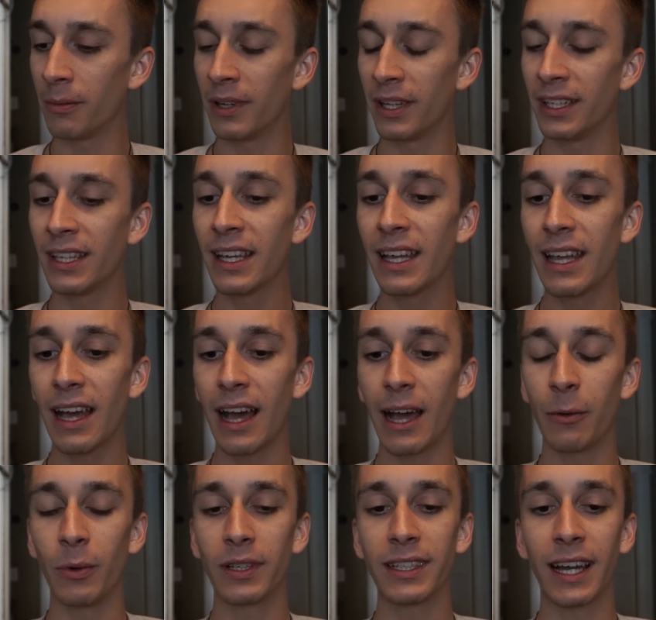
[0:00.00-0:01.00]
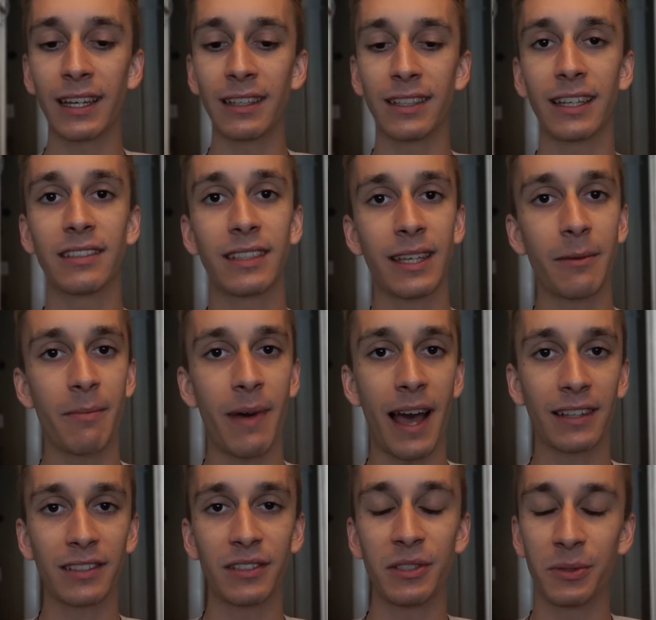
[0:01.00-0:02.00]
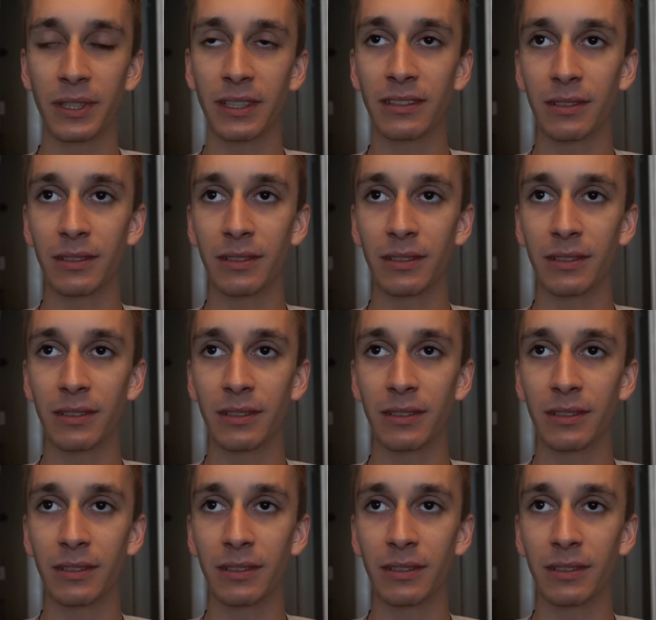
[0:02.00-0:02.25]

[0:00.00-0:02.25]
But I would kind of like to get back to doing